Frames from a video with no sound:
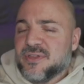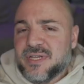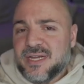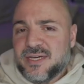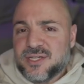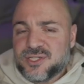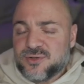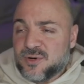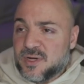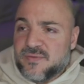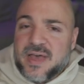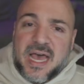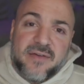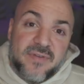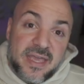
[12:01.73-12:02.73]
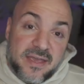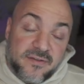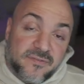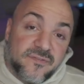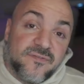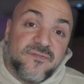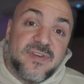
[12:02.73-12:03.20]
to sort of have a
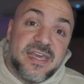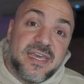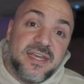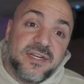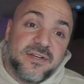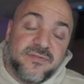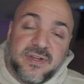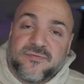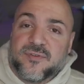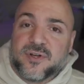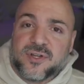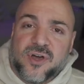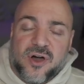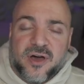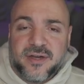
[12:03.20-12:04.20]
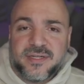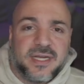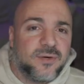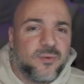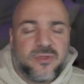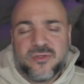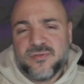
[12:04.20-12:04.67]
feed of different content,
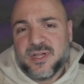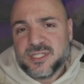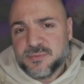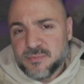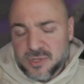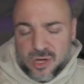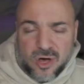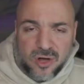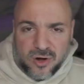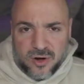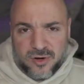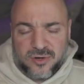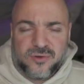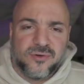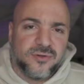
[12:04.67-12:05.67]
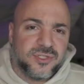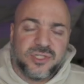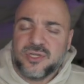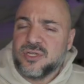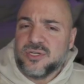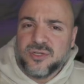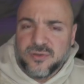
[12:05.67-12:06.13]
whether that's blog articles. You
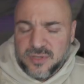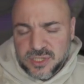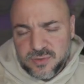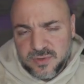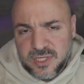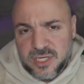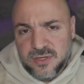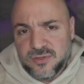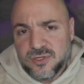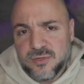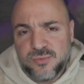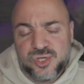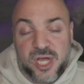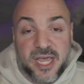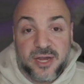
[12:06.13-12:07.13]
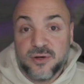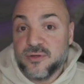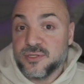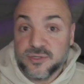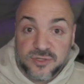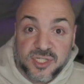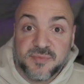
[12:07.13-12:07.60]
can do this with YouTube channels or
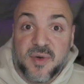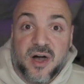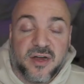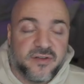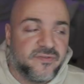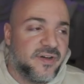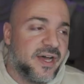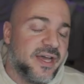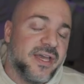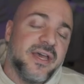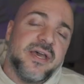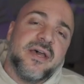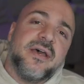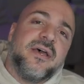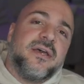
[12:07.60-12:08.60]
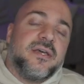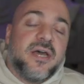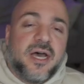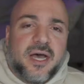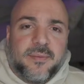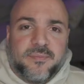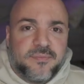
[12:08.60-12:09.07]
Spotify.
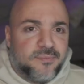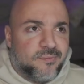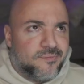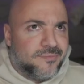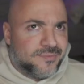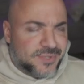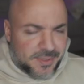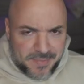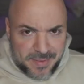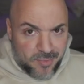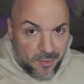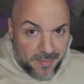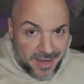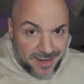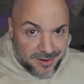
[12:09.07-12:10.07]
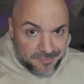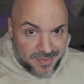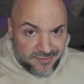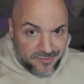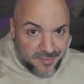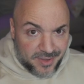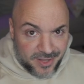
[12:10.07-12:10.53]
Some people might be
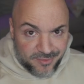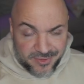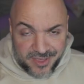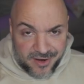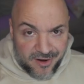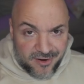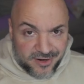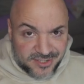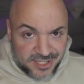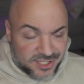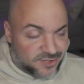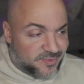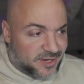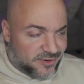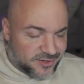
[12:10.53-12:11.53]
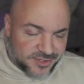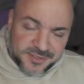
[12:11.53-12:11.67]
familiar with like RSS readers.